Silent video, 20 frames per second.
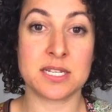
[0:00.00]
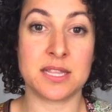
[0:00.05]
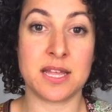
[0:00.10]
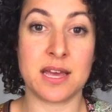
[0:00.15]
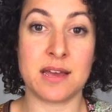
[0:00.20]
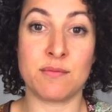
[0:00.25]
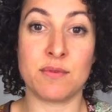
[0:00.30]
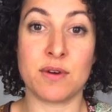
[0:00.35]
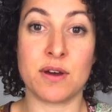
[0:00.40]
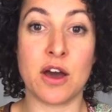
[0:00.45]

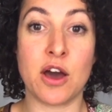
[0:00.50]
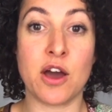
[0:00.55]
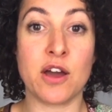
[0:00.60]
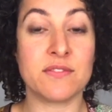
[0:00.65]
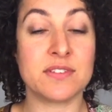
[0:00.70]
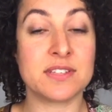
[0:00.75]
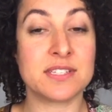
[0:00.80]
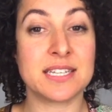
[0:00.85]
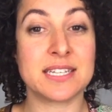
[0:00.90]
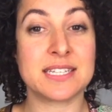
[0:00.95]
They were
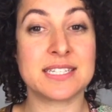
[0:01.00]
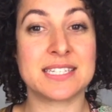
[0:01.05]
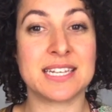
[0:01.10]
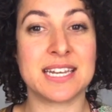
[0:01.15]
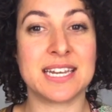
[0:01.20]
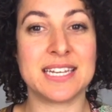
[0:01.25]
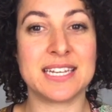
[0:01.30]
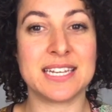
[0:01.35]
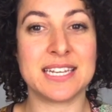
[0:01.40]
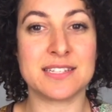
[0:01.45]
over
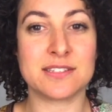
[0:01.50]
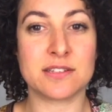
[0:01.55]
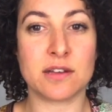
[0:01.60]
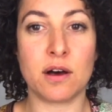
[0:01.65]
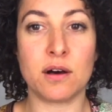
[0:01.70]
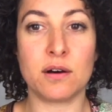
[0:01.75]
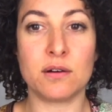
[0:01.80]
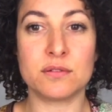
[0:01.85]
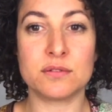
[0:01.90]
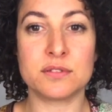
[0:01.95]
16 years
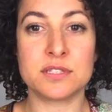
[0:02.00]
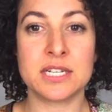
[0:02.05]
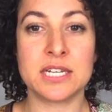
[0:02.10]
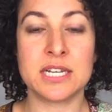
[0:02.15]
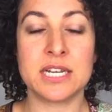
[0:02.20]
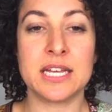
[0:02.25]
old,